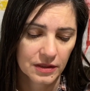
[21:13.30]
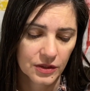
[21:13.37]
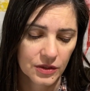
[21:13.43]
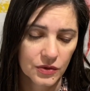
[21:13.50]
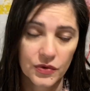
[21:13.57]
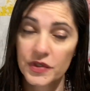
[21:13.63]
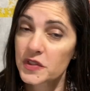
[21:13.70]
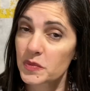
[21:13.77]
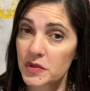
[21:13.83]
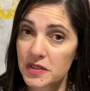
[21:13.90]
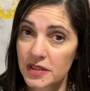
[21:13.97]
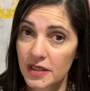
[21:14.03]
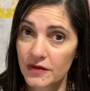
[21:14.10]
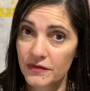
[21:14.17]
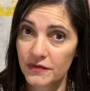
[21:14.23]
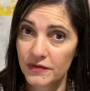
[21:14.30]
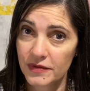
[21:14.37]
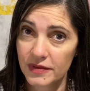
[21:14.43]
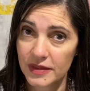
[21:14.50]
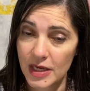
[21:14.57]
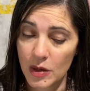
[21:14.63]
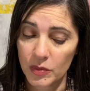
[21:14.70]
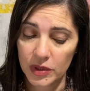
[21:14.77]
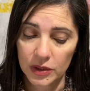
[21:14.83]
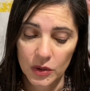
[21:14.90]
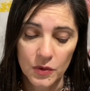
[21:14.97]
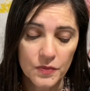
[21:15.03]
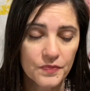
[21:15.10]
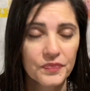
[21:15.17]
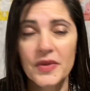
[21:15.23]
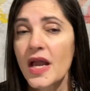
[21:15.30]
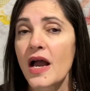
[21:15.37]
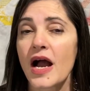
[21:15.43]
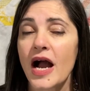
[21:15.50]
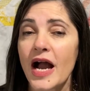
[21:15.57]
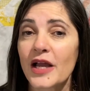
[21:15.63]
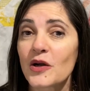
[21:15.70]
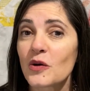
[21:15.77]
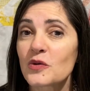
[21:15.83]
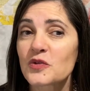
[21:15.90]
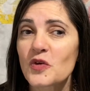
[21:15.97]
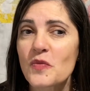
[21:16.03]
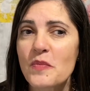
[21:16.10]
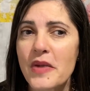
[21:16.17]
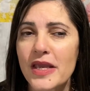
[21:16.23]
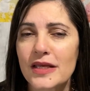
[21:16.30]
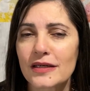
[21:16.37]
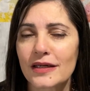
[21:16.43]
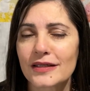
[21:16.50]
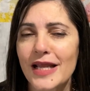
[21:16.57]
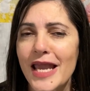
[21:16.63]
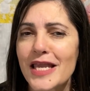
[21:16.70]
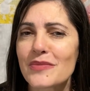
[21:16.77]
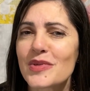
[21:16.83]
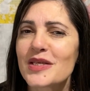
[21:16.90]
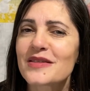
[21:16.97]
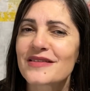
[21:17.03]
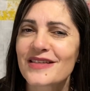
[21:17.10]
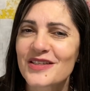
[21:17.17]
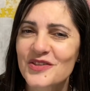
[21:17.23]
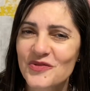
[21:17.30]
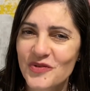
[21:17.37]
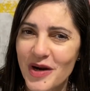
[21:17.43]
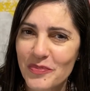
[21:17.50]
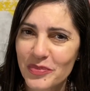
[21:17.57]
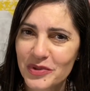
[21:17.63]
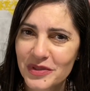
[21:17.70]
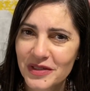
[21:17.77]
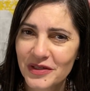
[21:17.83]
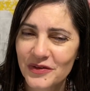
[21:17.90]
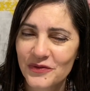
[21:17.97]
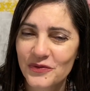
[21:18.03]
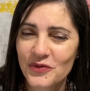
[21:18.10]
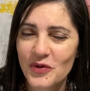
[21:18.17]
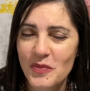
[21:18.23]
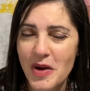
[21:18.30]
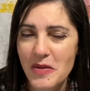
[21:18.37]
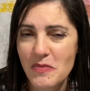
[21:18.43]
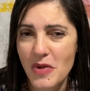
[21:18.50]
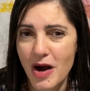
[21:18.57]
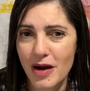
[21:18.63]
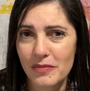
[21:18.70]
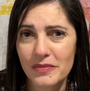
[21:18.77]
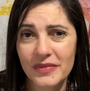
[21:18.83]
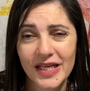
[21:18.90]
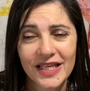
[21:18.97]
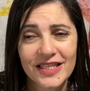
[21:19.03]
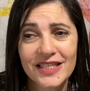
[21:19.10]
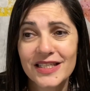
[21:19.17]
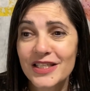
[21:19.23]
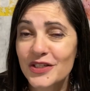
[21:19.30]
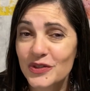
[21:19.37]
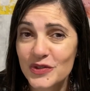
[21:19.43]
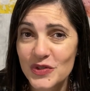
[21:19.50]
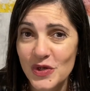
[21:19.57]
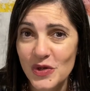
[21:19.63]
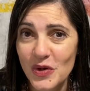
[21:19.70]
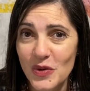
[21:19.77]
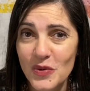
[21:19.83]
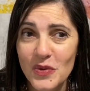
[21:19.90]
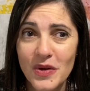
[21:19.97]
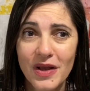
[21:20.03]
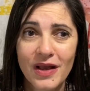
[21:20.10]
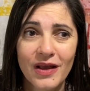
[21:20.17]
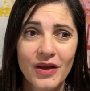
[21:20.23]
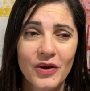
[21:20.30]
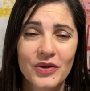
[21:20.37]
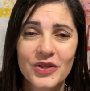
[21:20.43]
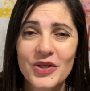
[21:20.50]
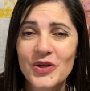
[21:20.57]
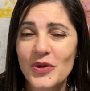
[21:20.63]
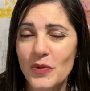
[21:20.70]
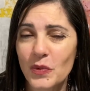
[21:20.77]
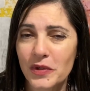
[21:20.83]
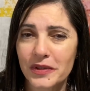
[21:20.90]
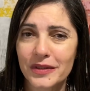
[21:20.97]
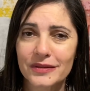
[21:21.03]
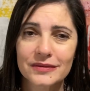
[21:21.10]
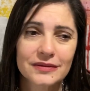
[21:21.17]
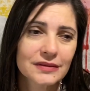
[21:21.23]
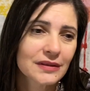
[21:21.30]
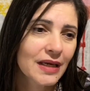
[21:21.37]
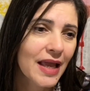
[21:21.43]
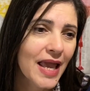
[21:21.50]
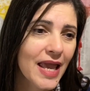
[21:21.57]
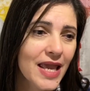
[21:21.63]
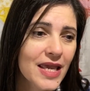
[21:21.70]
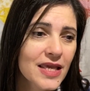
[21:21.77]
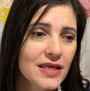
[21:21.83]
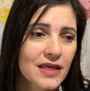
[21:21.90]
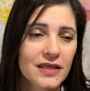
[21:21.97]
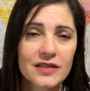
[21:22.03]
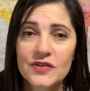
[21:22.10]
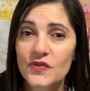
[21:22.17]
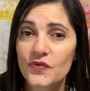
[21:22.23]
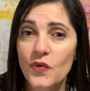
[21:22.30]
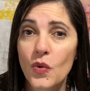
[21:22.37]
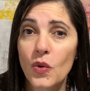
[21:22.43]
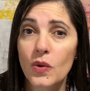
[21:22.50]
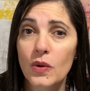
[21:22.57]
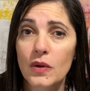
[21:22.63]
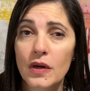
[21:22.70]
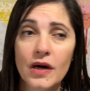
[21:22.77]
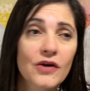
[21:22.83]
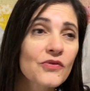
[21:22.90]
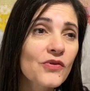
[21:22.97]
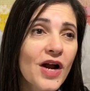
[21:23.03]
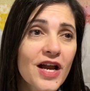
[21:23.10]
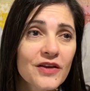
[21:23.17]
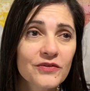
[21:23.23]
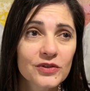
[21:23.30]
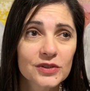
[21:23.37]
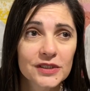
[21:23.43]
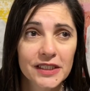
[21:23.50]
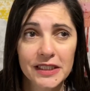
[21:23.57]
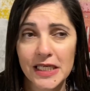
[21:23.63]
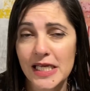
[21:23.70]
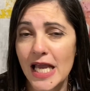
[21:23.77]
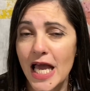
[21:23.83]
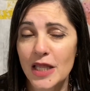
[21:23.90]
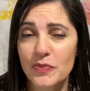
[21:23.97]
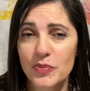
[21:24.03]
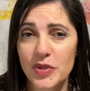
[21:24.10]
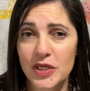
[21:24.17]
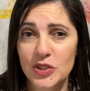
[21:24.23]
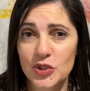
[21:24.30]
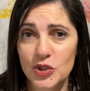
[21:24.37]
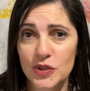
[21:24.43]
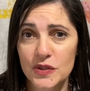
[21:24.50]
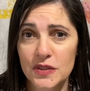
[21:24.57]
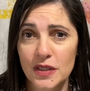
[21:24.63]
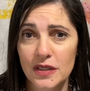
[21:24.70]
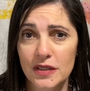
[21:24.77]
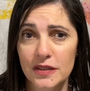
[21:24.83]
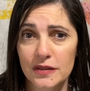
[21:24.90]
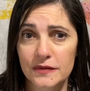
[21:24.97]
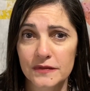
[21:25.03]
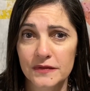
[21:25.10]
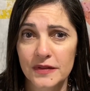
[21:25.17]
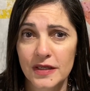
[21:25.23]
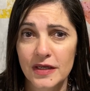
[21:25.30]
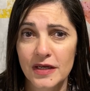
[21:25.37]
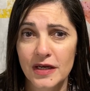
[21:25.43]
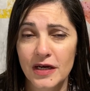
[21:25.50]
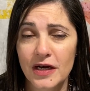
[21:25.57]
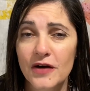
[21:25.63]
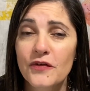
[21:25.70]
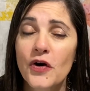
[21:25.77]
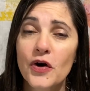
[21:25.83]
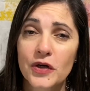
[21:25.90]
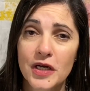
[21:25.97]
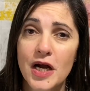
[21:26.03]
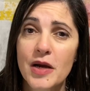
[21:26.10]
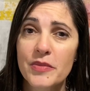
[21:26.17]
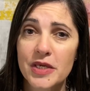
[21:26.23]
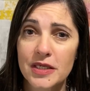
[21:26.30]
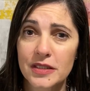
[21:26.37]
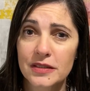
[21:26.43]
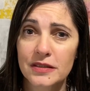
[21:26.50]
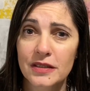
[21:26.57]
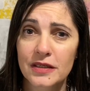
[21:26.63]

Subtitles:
Christmas gift down below. I also made an ABC scrapbook for my mom years ago, you know, where the A is for arrival, and I had pictures of her coming